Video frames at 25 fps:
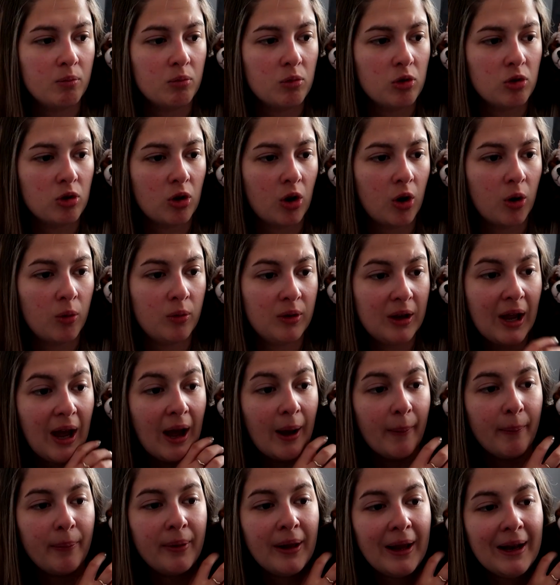So
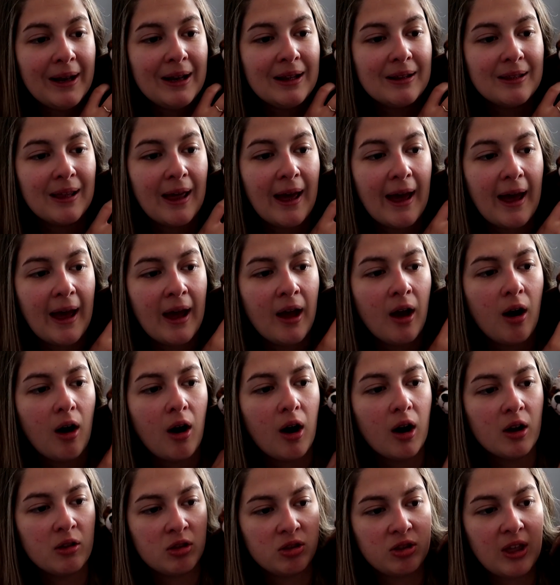yeah, plenty there.
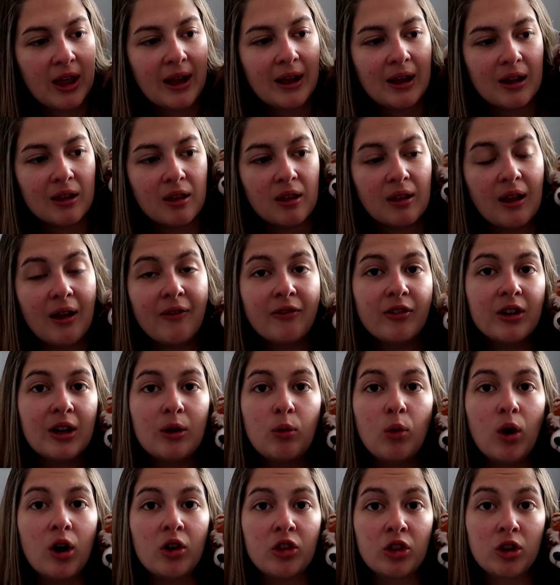I think it's definitely
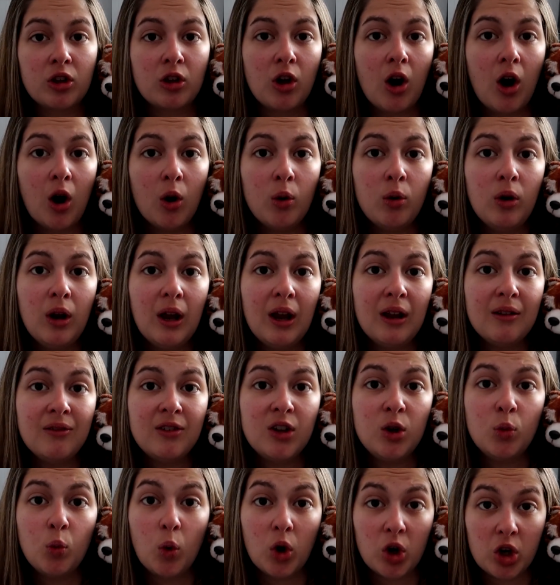worth a go
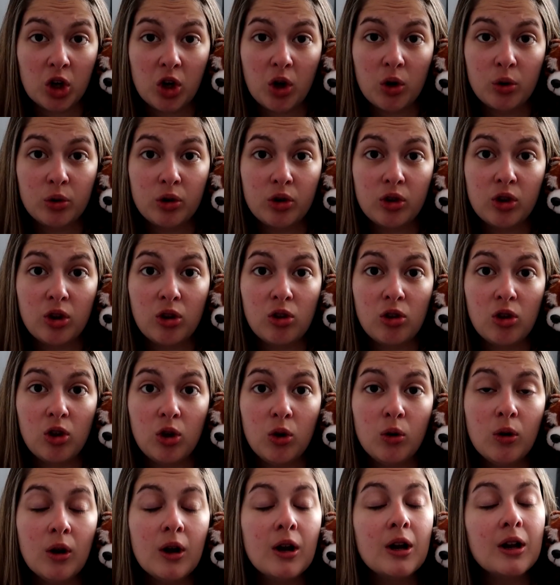if you want to go to the
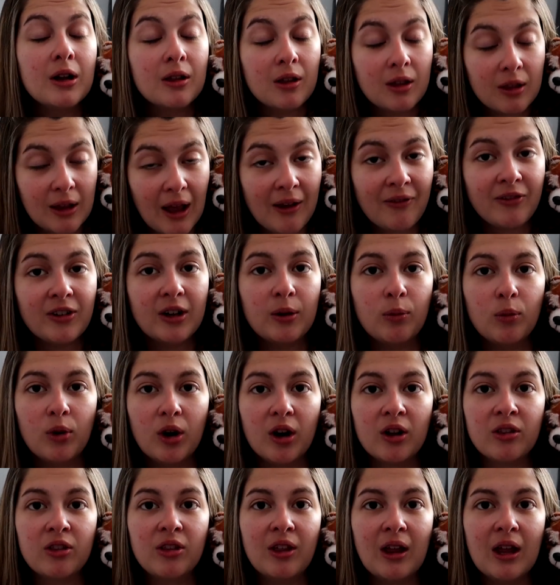zoo. It's definitely
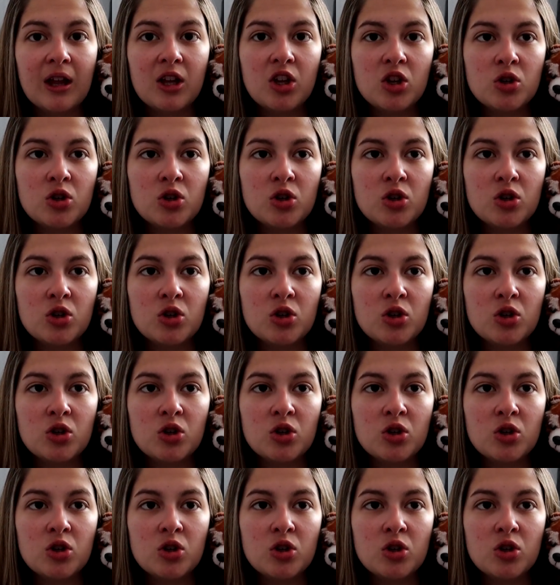worth it.